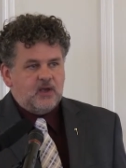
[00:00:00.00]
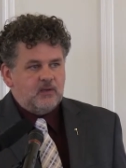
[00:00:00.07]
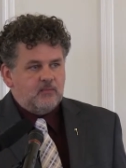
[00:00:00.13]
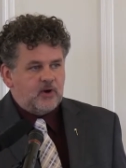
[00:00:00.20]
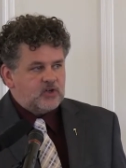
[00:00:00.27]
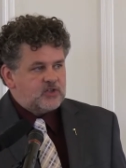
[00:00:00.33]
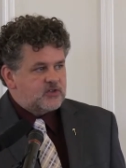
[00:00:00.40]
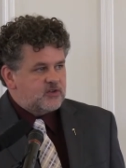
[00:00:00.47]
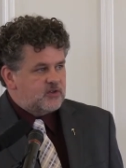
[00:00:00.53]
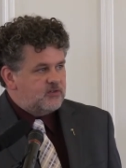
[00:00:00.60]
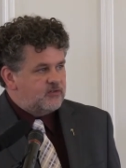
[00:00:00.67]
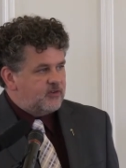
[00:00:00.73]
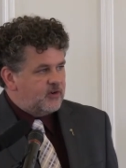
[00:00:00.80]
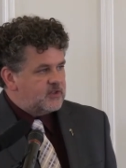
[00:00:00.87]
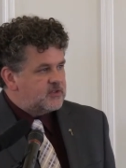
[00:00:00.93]
March
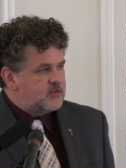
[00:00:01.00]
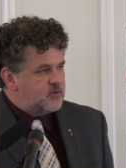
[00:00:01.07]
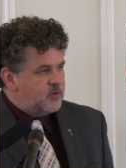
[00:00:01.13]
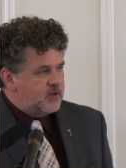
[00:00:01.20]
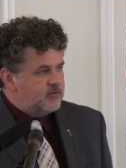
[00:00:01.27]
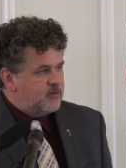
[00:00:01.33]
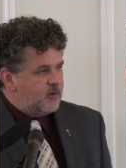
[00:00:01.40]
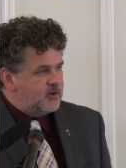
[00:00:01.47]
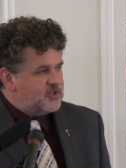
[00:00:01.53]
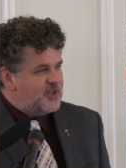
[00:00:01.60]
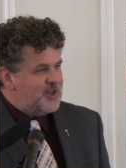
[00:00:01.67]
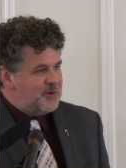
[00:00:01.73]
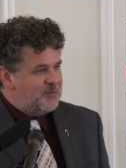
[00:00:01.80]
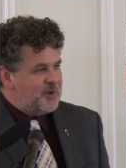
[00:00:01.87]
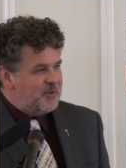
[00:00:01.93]
31st of 2014,